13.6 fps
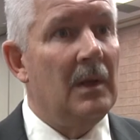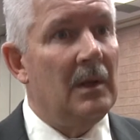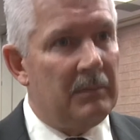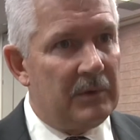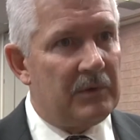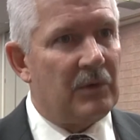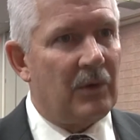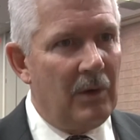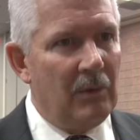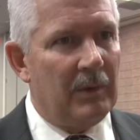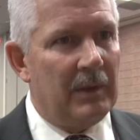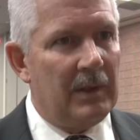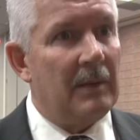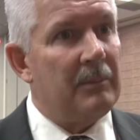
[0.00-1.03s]

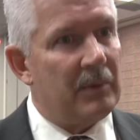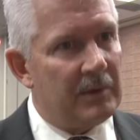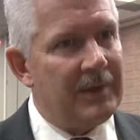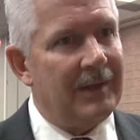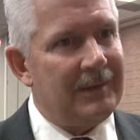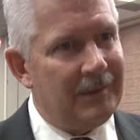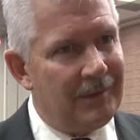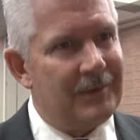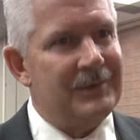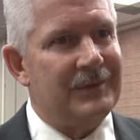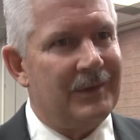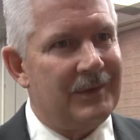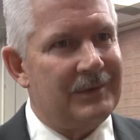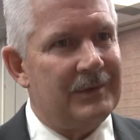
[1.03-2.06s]
patrolling and protecting our
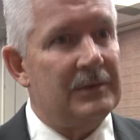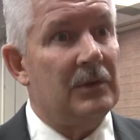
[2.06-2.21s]
citizens,